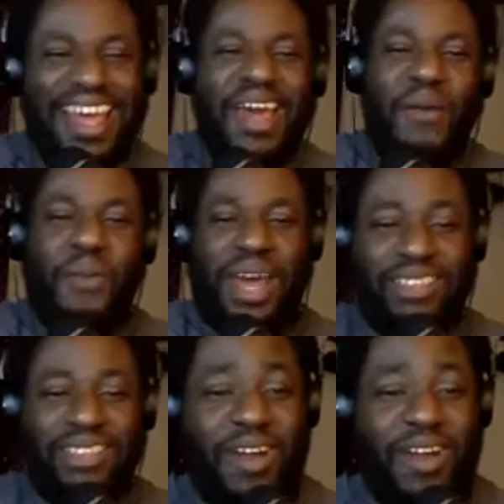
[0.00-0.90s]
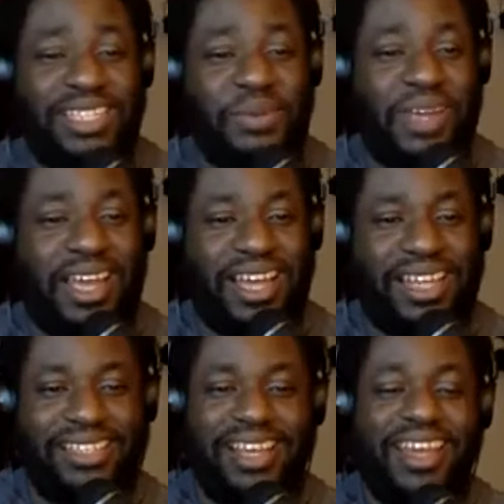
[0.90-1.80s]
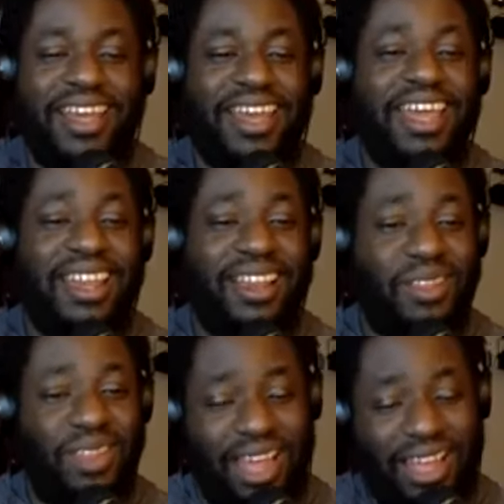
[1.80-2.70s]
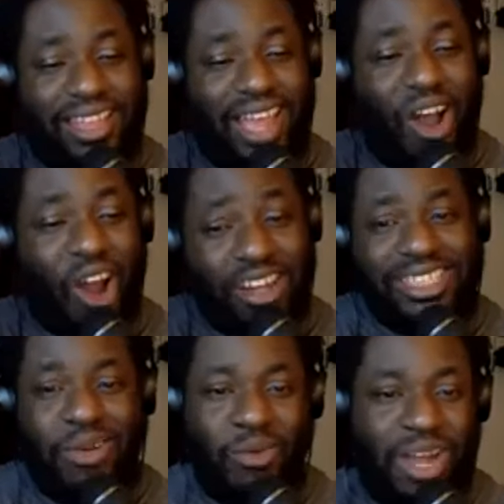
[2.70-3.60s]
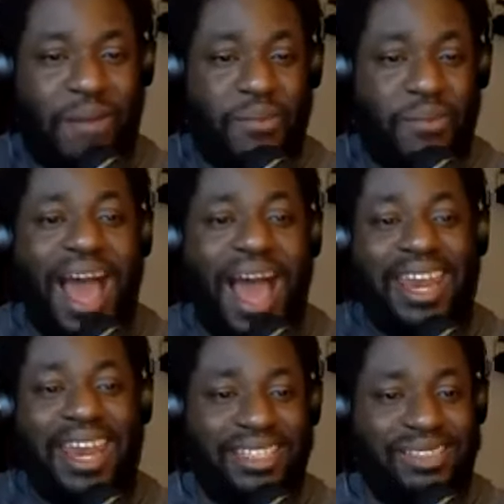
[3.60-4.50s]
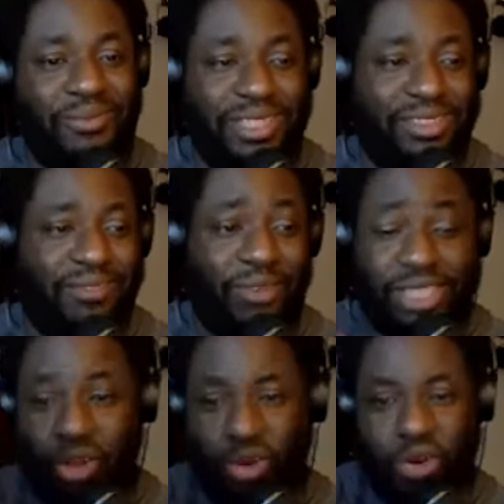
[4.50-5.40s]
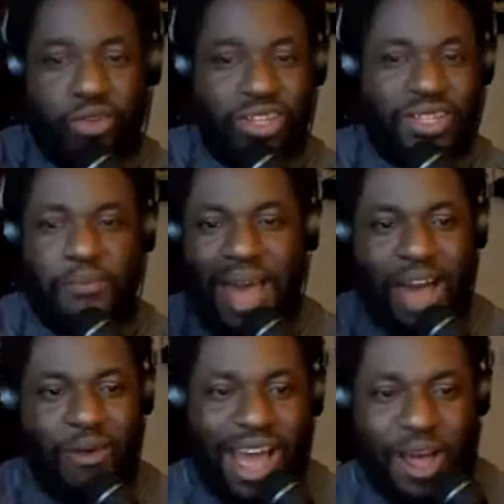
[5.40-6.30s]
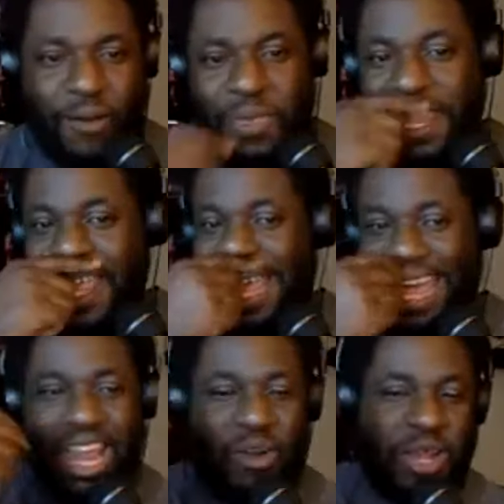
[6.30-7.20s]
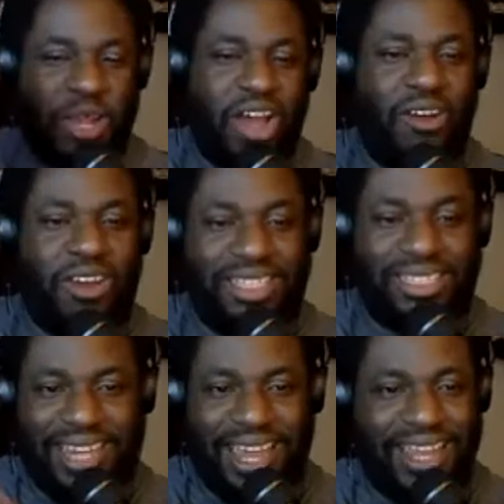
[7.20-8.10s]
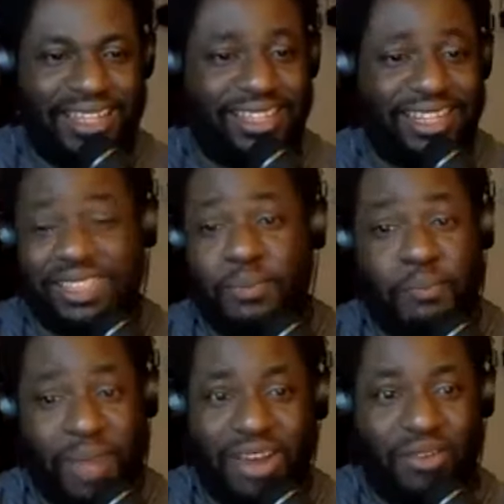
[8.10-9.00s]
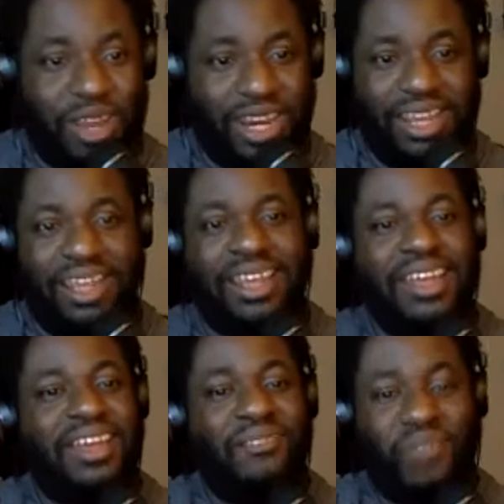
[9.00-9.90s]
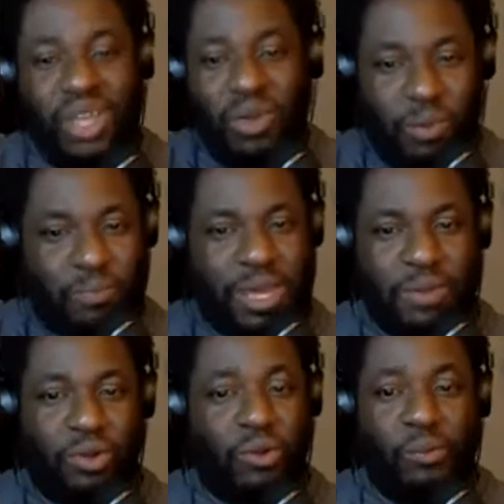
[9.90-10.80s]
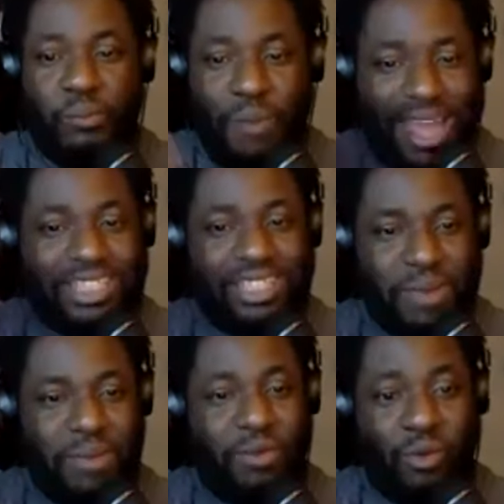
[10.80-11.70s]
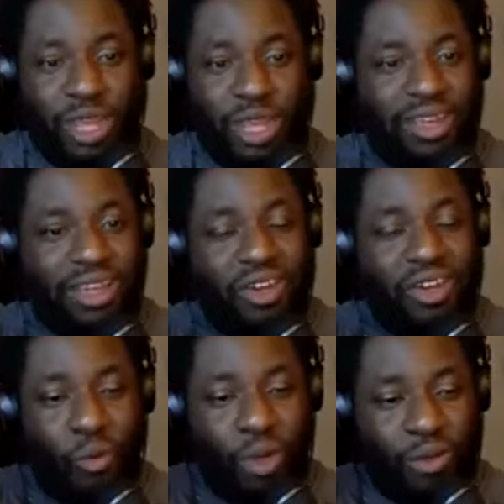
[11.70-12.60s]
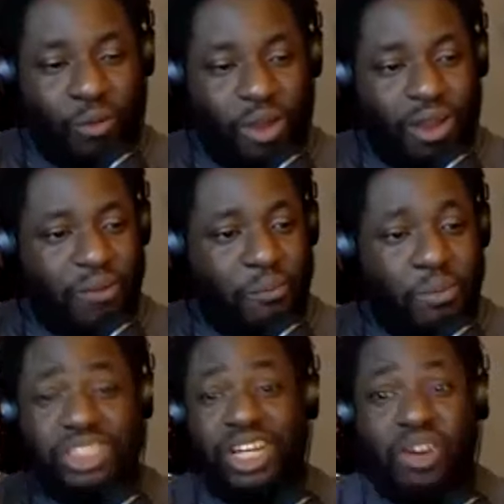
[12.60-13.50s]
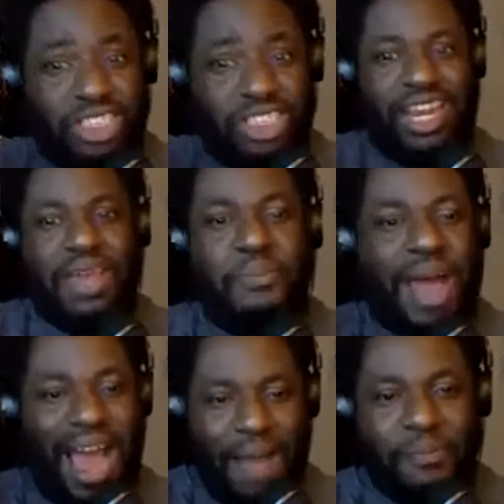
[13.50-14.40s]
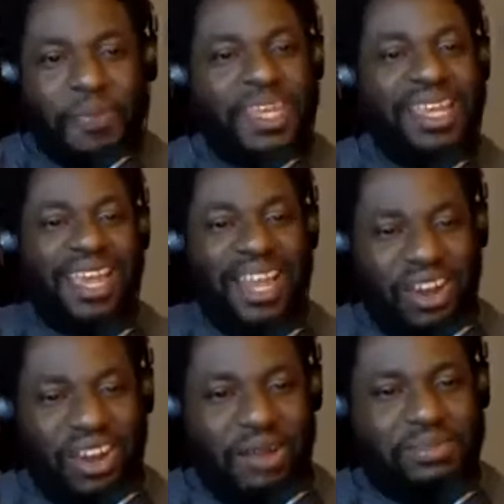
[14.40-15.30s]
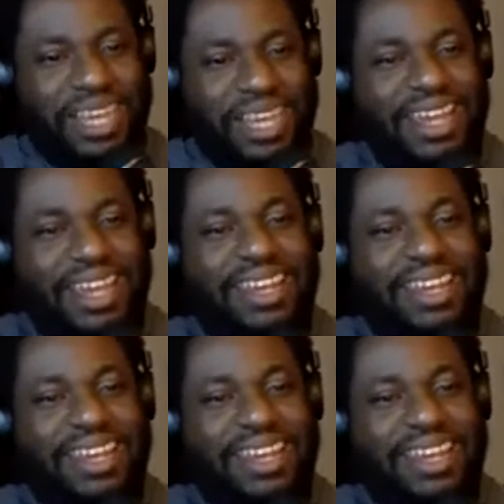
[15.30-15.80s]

But hey. it was crazy because the the artists that were coming behind us was was Ludacris and Bow Wow, and here we are on this stage, this big arena, filled with people, major people. We we're we're pushing Christian hip hop, mm you know what I'm saying,